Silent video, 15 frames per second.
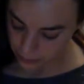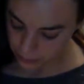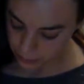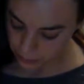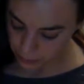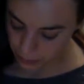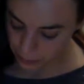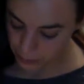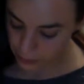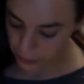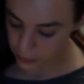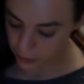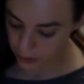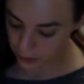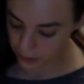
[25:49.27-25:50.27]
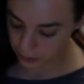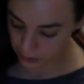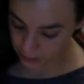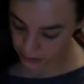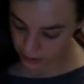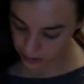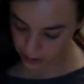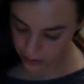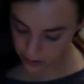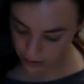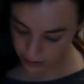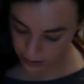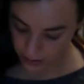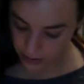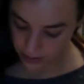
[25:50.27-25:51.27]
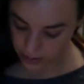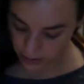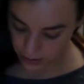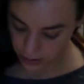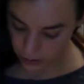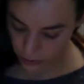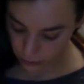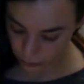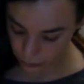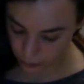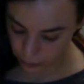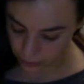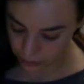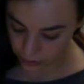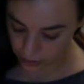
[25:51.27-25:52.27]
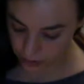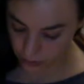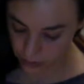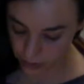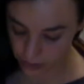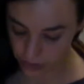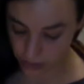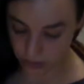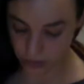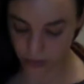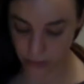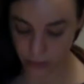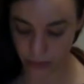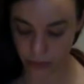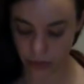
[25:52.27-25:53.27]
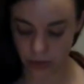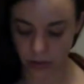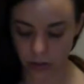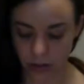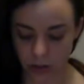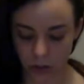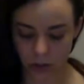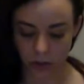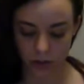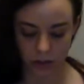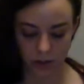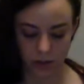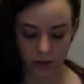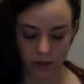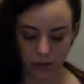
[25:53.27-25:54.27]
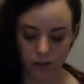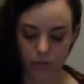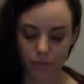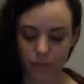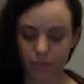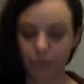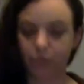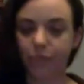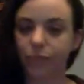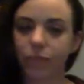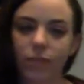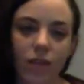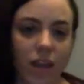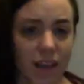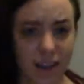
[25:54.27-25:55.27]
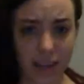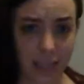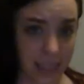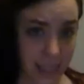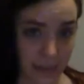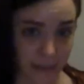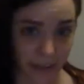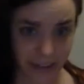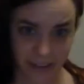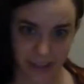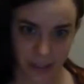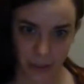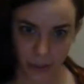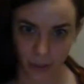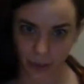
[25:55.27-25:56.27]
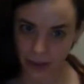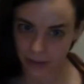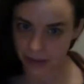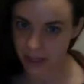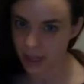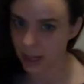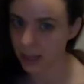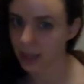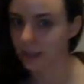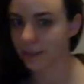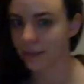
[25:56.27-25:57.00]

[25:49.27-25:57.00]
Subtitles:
People who had committed a decision were motivated to reduce post-decision dissonance. That's a fancier way of saying it.